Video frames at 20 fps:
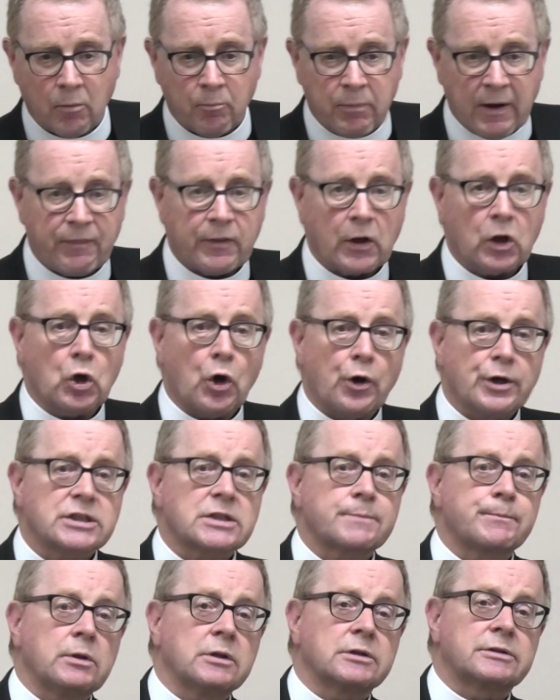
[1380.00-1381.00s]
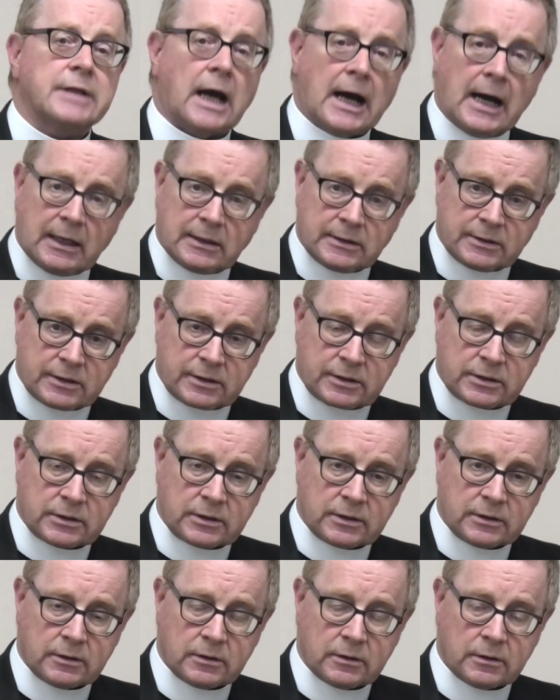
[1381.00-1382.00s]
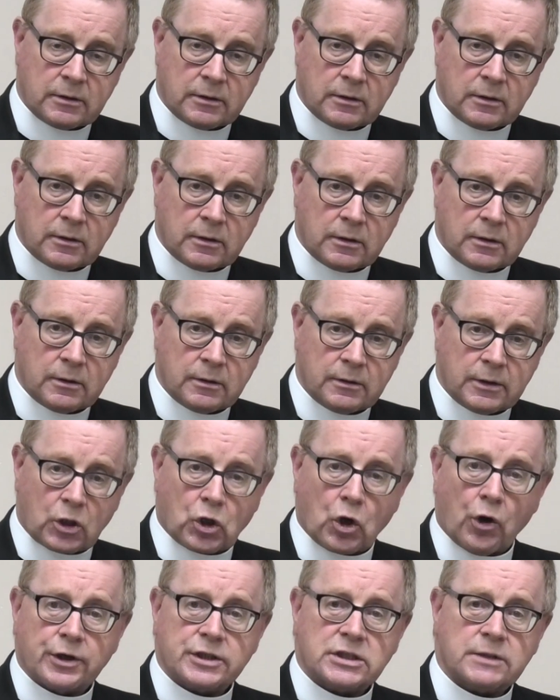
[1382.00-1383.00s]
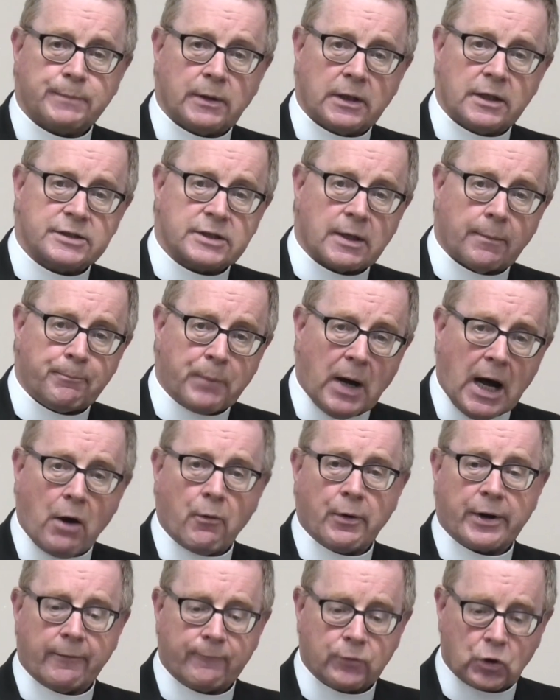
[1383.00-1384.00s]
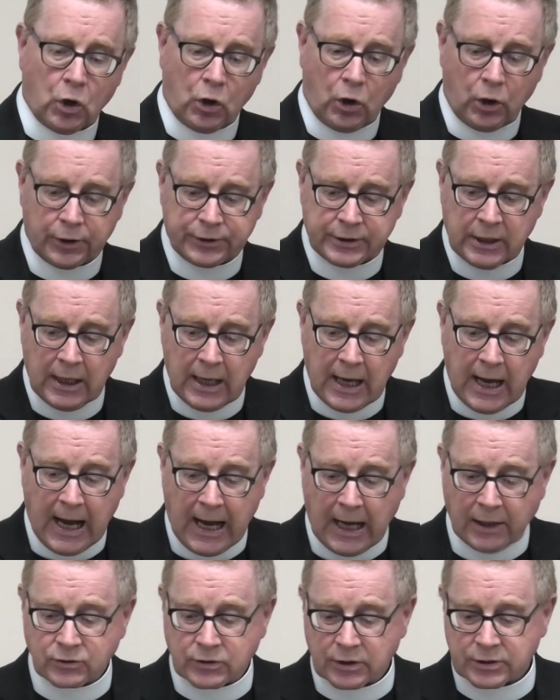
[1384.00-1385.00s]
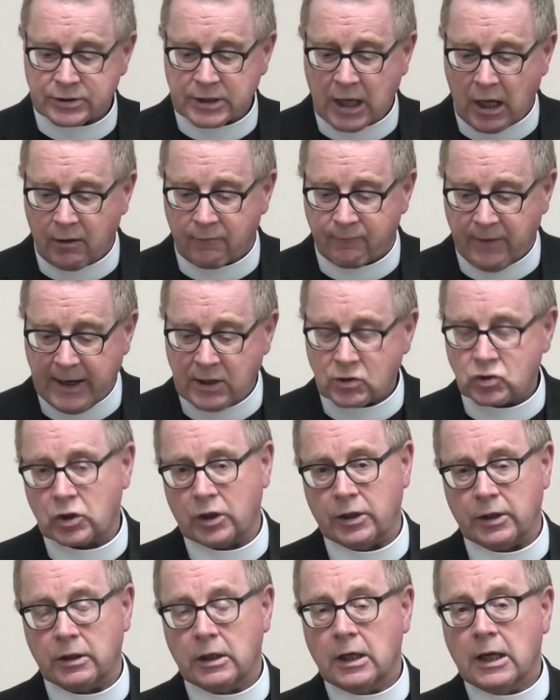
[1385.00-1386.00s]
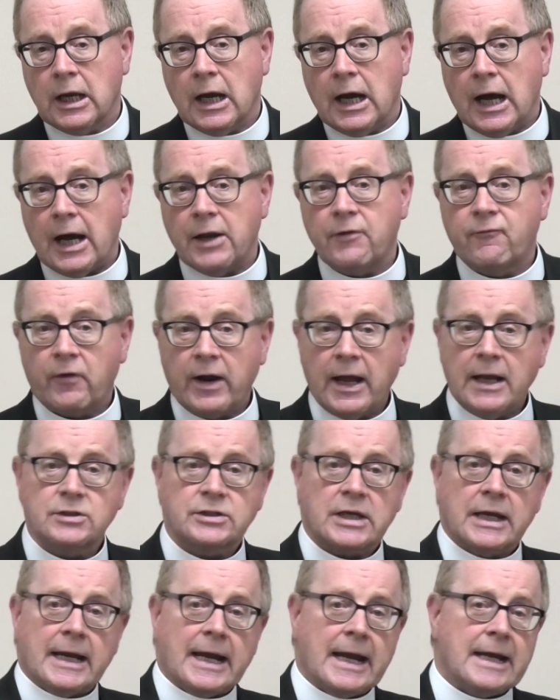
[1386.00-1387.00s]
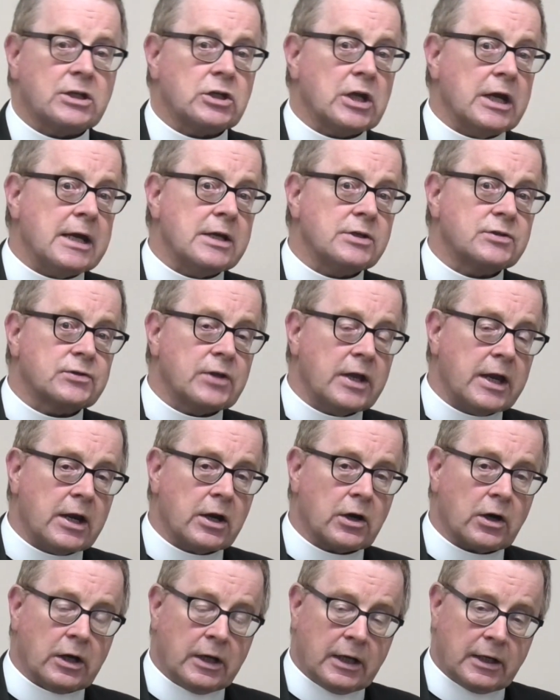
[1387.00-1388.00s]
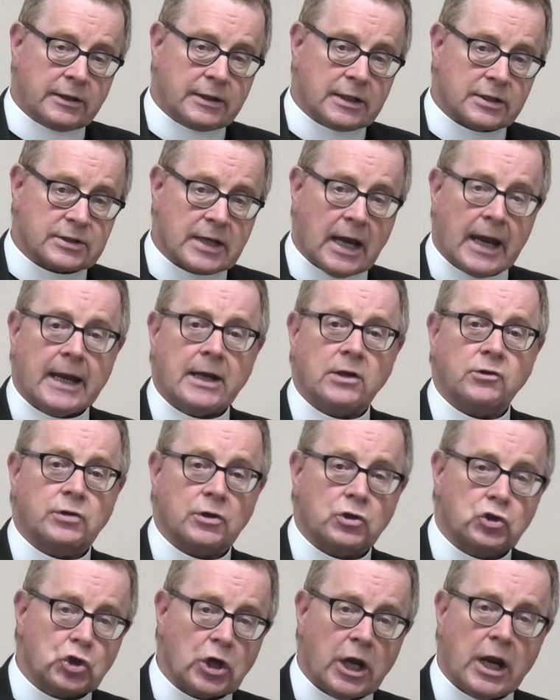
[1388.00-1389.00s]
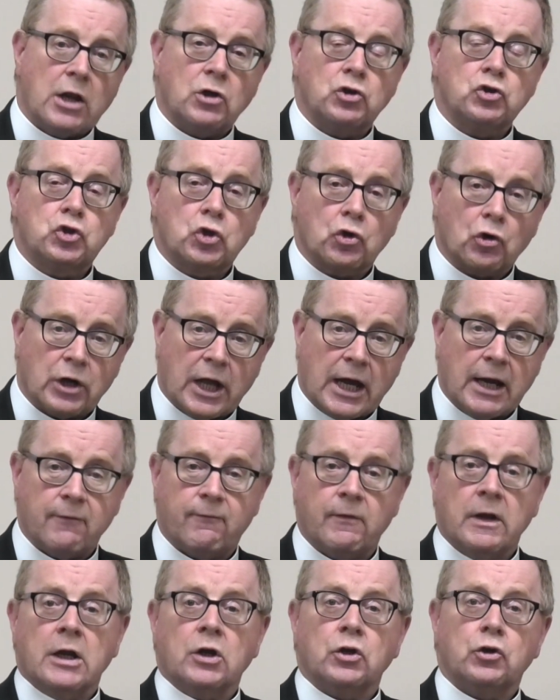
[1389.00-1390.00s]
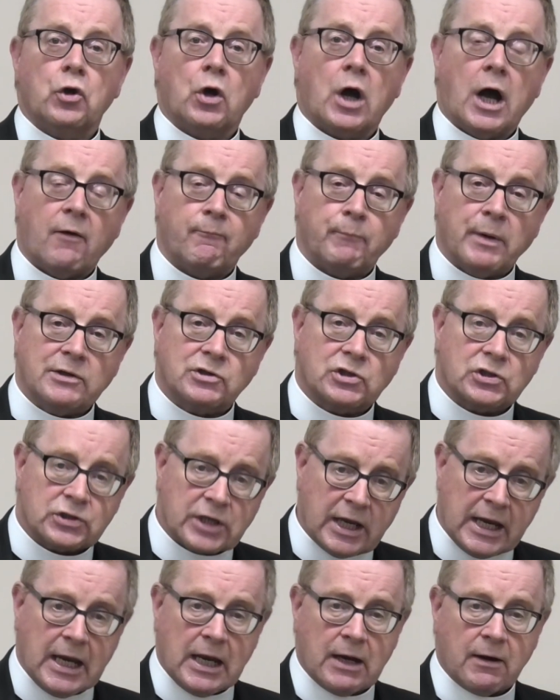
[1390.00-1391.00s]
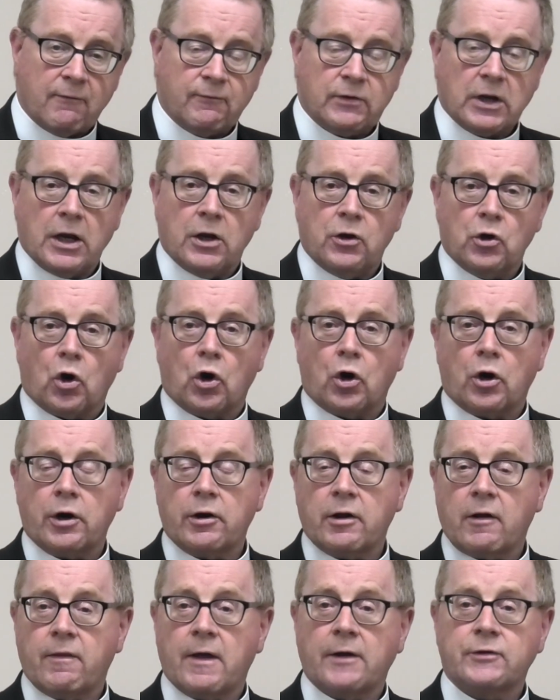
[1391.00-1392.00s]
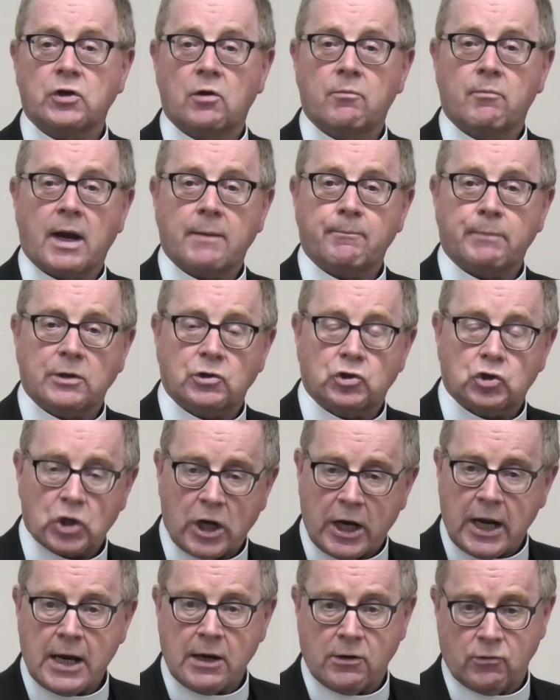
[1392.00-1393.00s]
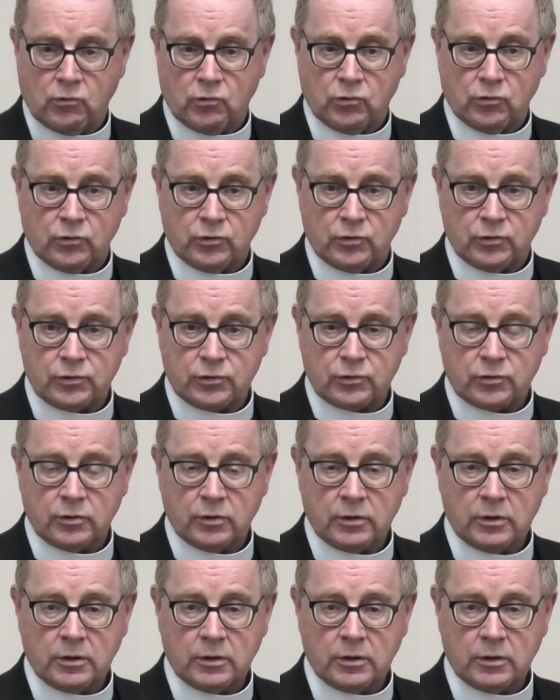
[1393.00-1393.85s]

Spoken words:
But the gospel does. The gospel is the power of God unto salvation. And friends, it is there designed to change your life. You have been saved in order that you might be changed